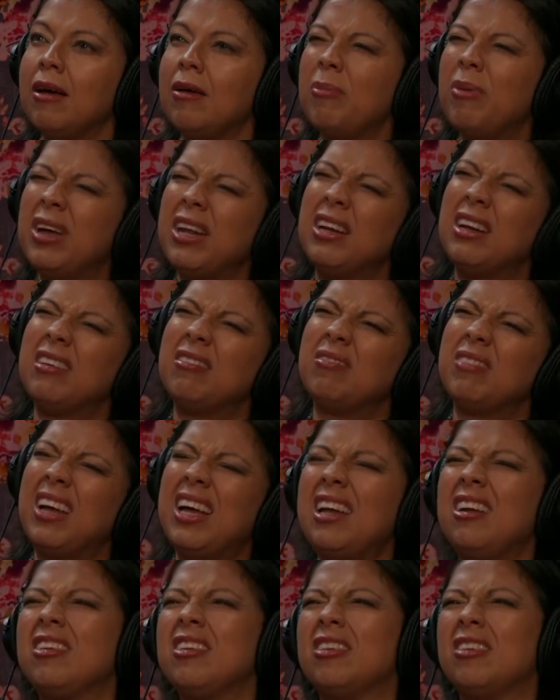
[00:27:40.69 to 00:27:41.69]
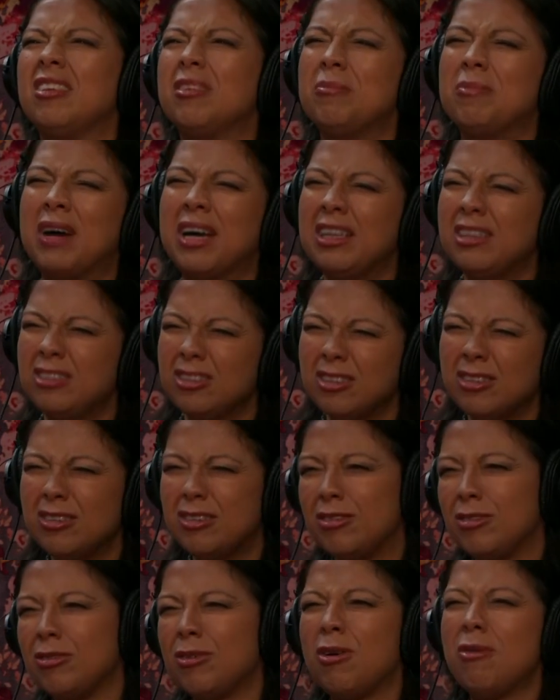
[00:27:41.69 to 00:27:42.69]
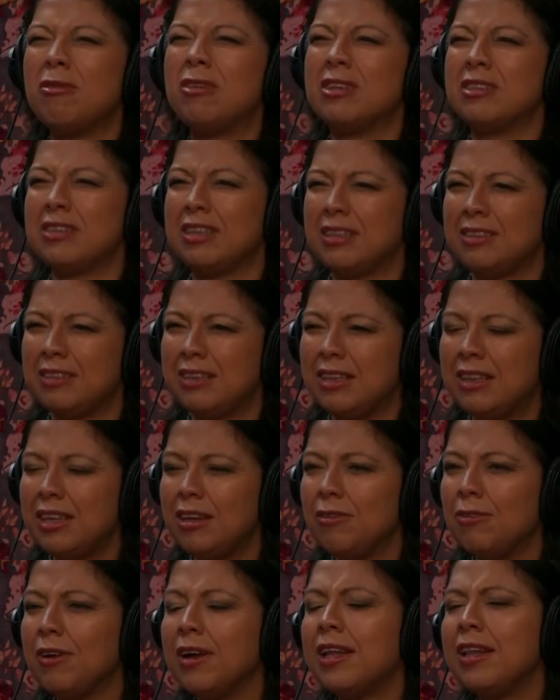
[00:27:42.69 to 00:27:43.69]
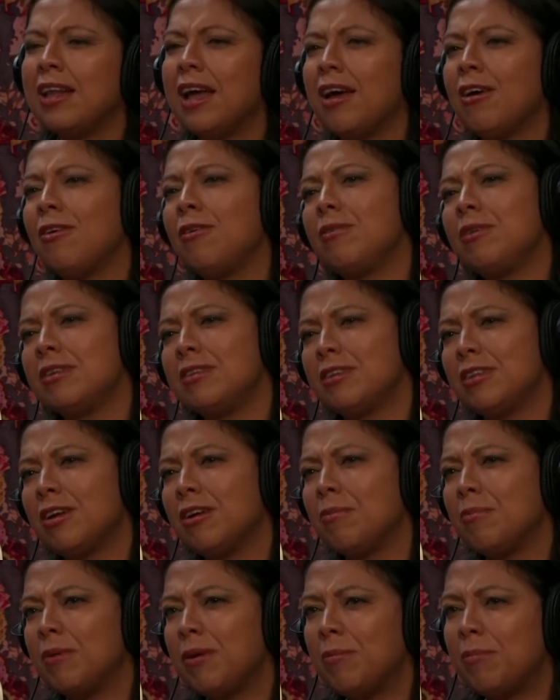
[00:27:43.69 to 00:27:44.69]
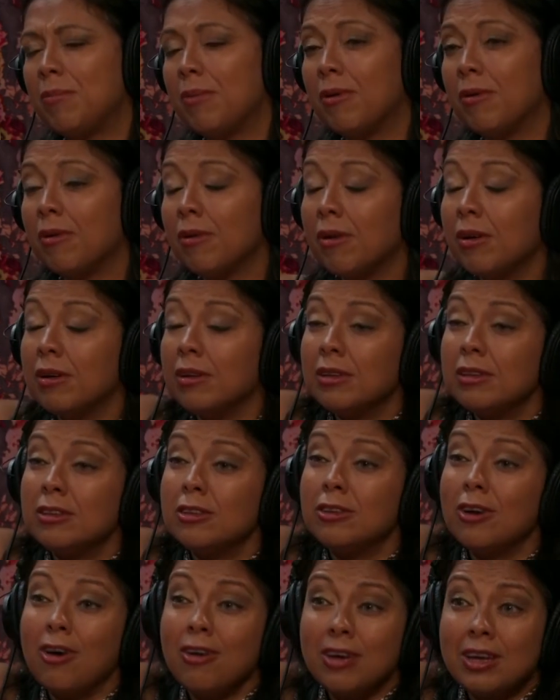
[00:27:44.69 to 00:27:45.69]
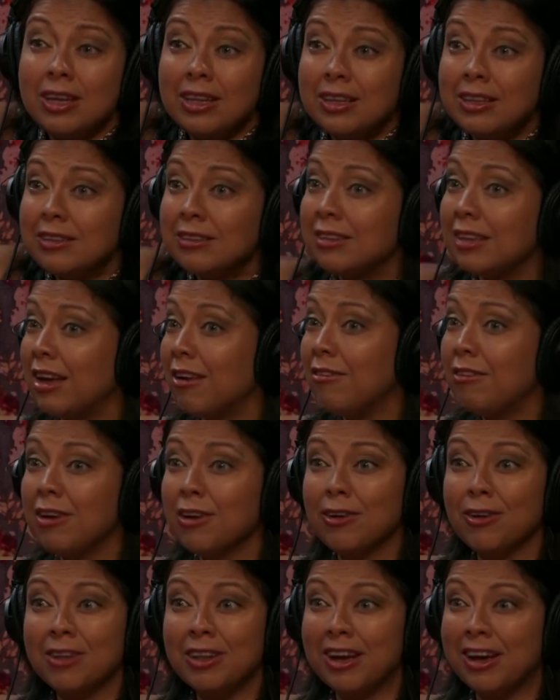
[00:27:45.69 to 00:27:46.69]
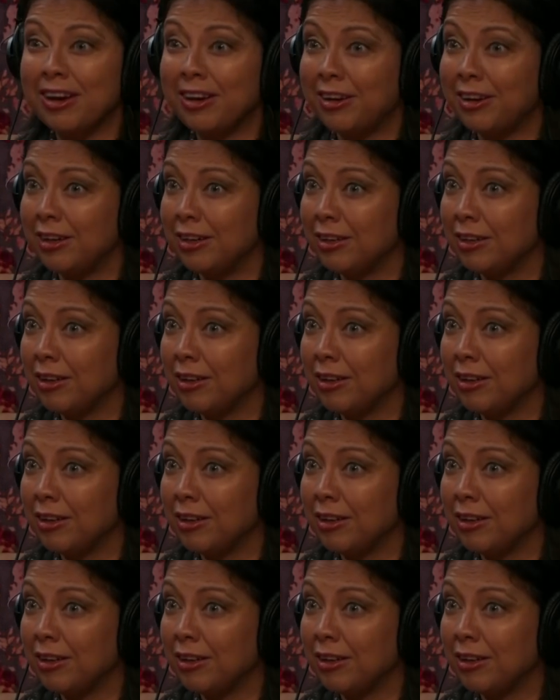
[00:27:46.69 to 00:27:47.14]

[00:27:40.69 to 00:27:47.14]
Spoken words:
But I don't know, am I just too oversensitive? And I always tell people, talking is never going to hurt.